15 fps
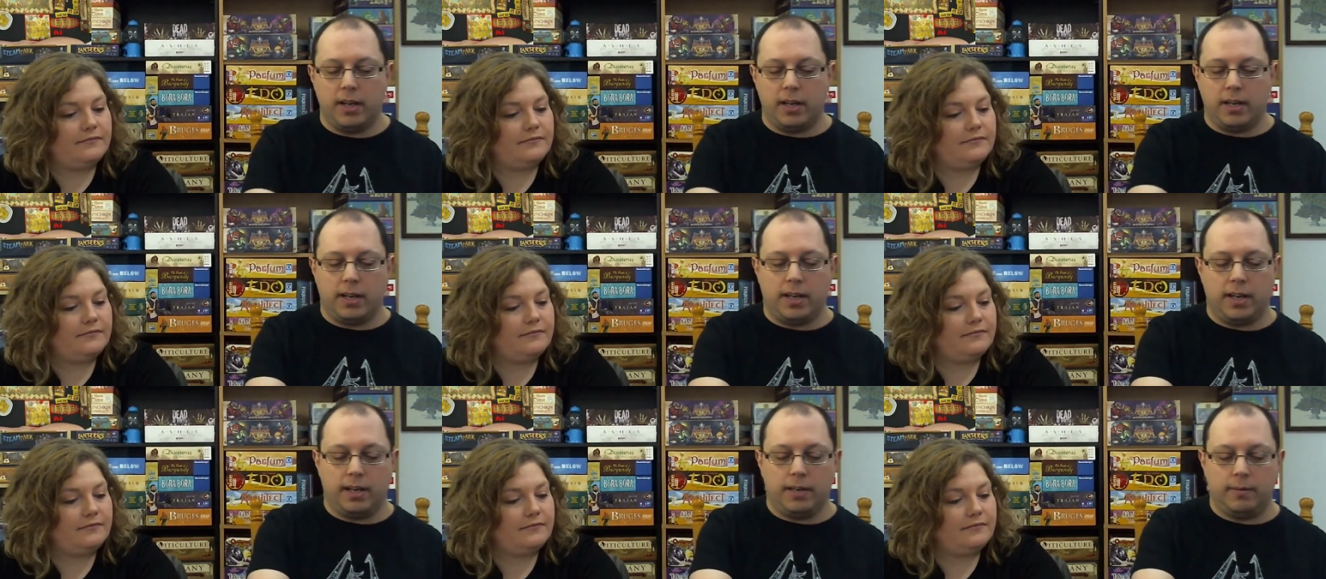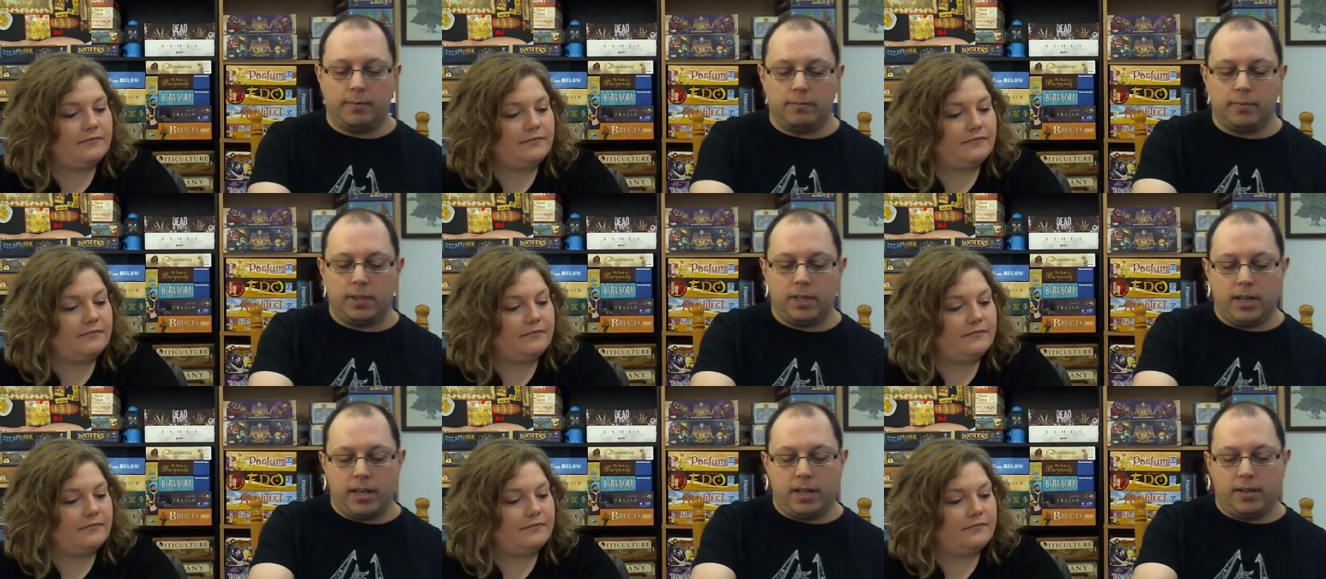Speaker 1: Um,
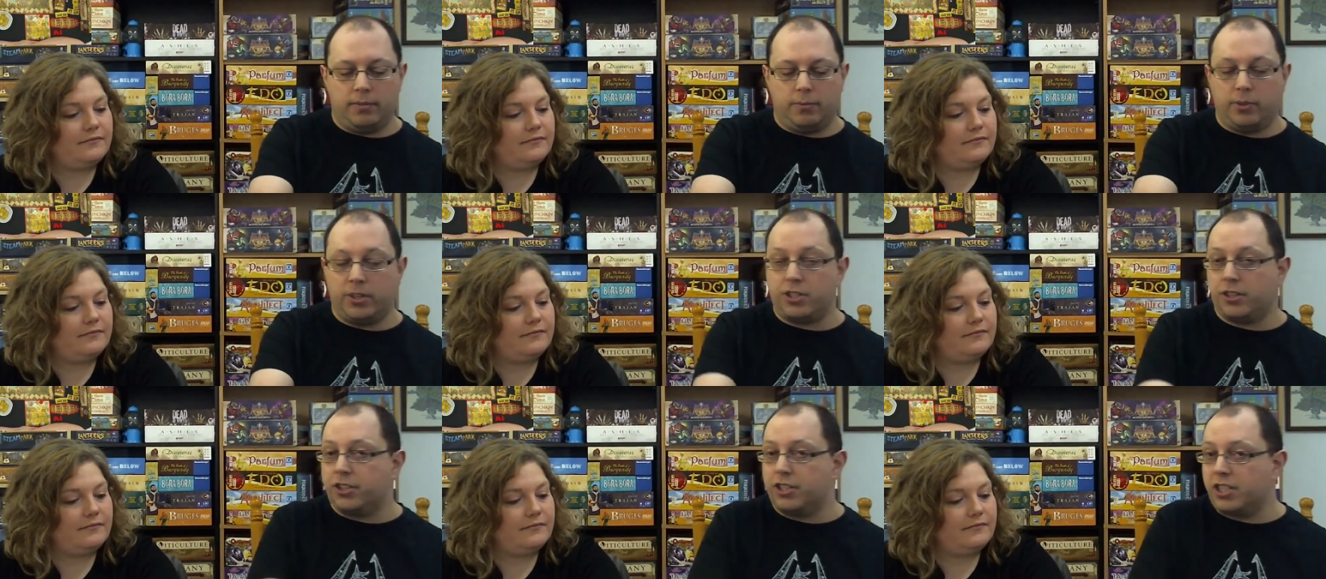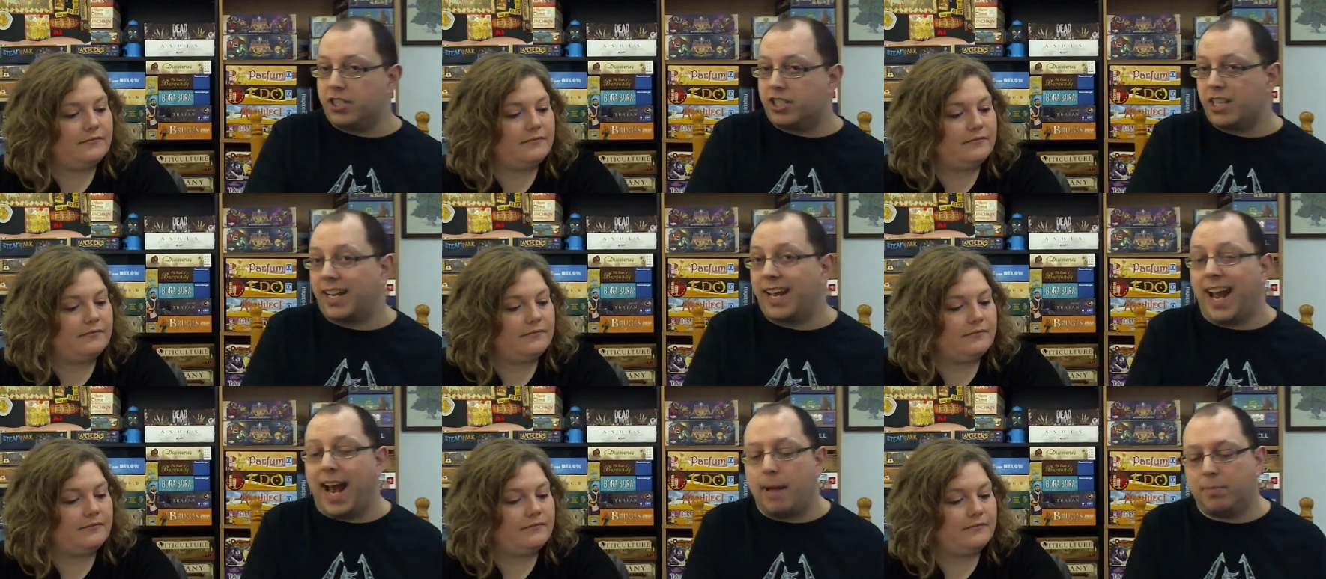which are just the
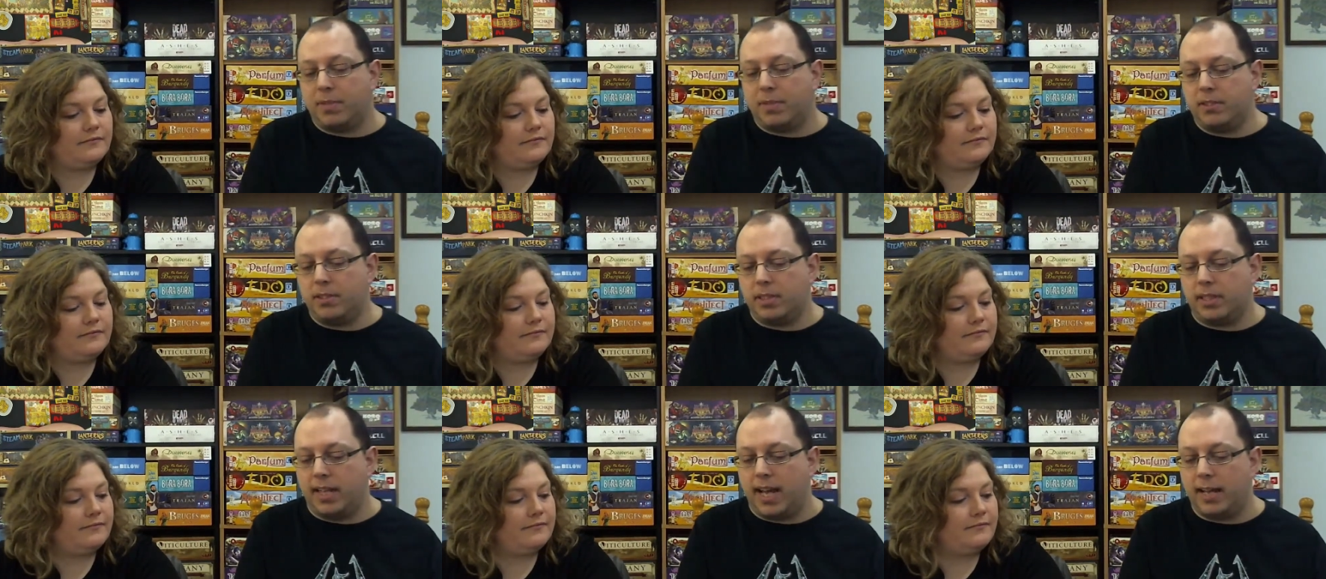captains, and that